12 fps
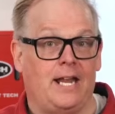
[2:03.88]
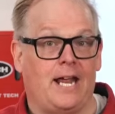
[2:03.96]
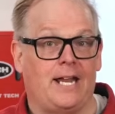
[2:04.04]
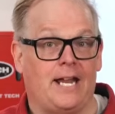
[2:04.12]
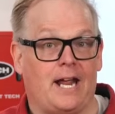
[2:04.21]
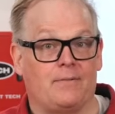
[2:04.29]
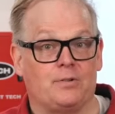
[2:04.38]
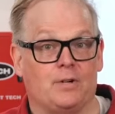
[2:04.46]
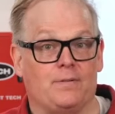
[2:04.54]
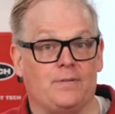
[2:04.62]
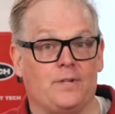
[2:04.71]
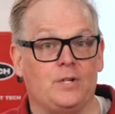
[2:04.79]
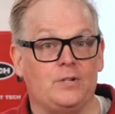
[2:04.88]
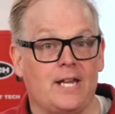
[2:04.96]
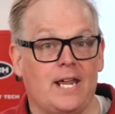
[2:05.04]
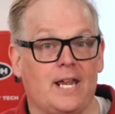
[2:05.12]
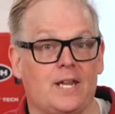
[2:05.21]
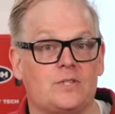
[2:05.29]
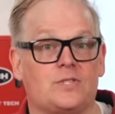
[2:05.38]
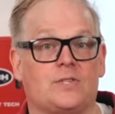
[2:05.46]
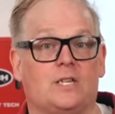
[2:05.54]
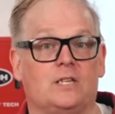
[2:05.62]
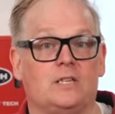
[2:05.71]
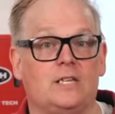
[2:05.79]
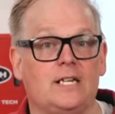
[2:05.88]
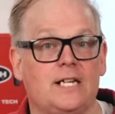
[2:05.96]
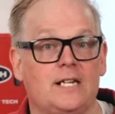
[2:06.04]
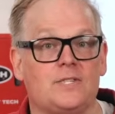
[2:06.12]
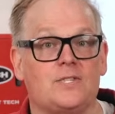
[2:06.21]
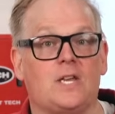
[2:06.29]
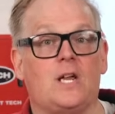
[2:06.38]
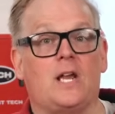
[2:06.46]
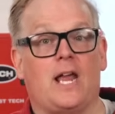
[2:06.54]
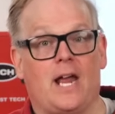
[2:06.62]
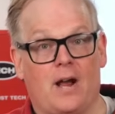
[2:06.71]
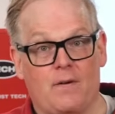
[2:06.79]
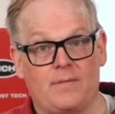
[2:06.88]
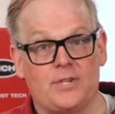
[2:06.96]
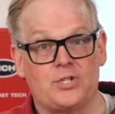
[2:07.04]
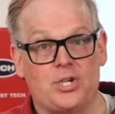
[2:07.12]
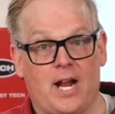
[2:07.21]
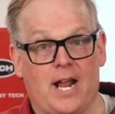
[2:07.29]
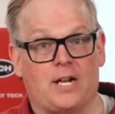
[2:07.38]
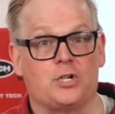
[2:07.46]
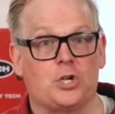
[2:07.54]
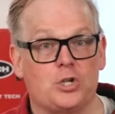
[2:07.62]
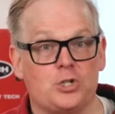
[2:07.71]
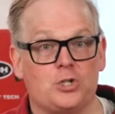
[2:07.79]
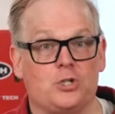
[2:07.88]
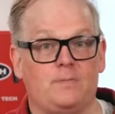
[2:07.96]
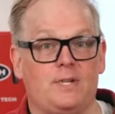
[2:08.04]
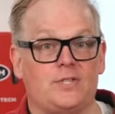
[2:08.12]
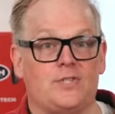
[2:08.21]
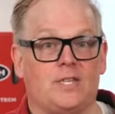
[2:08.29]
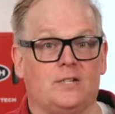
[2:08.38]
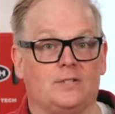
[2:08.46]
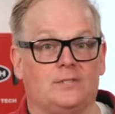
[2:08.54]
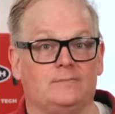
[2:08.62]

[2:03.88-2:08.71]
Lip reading: And after a few days, the leaks of this jack should be sealed.